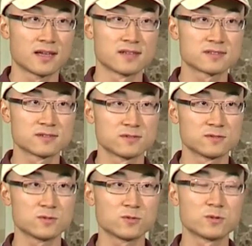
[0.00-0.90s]
And
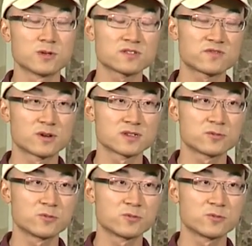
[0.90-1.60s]
so we want to first